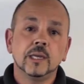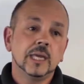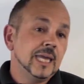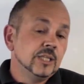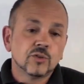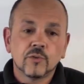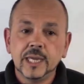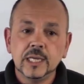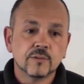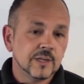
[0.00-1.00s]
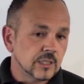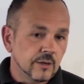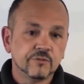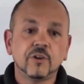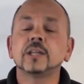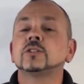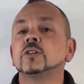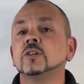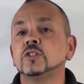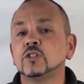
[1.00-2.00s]
injuries, things like
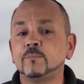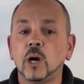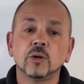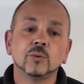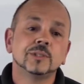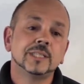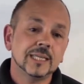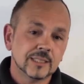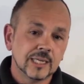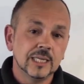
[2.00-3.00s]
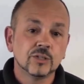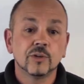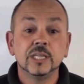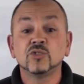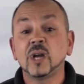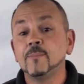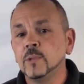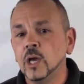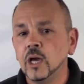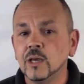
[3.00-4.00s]
fractures, spinal disc injuries, trapped
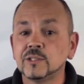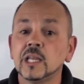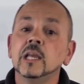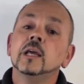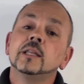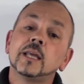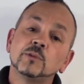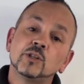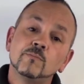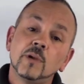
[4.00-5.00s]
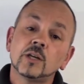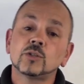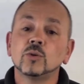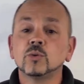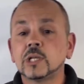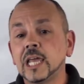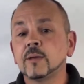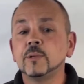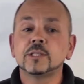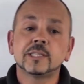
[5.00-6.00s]
nerves, damage to muscles,
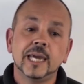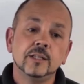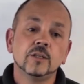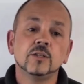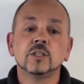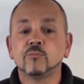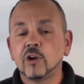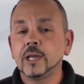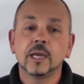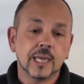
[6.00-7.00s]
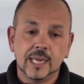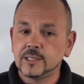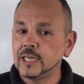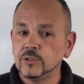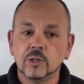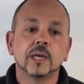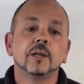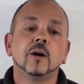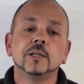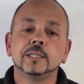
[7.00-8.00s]
ligaments, tendons, etc. You get the
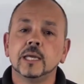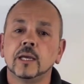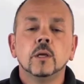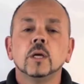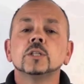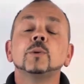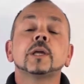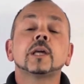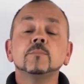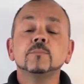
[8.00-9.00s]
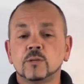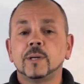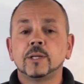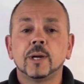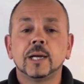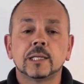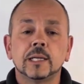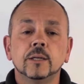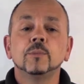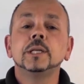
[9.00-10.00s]
idea. So when it comes to manual
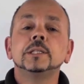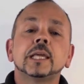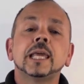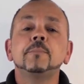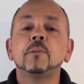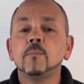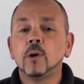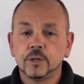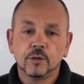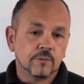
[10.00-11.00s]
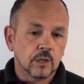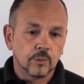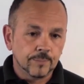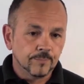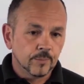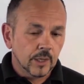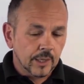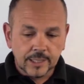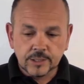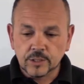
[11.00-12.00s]
handling, we need to keep in mind the following.
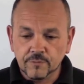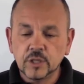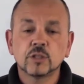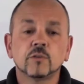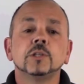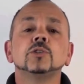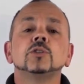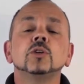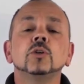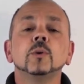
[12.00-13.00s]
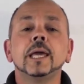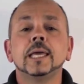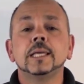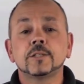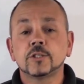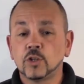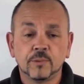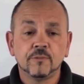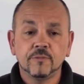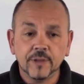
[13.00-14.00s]
Okay, so the first thing you should do is stop
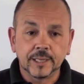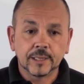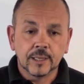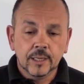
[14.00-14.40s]
and think.